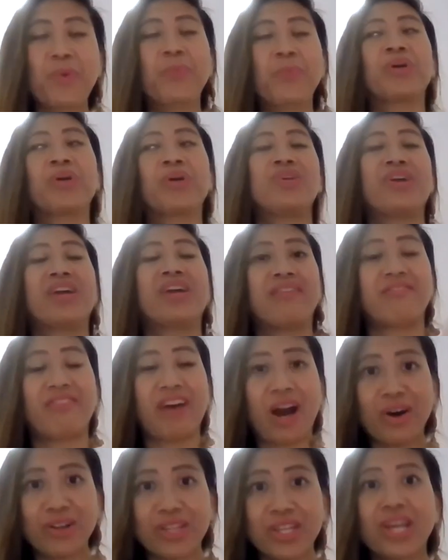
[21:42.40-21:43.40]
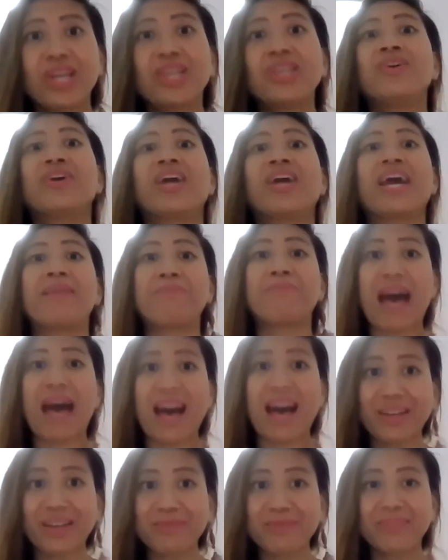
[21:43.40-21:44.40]
What you give out, you get
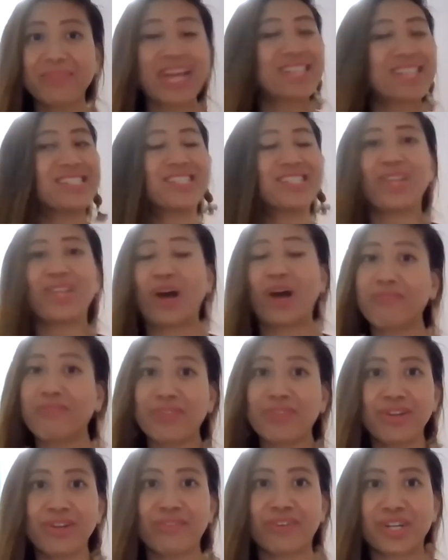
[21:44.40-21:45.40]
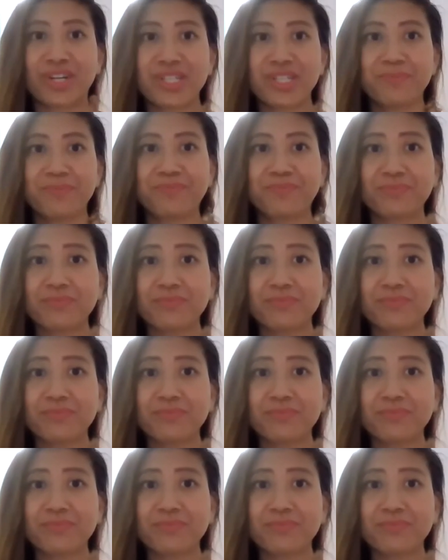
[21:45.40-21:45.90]
back. That's the law of the universe.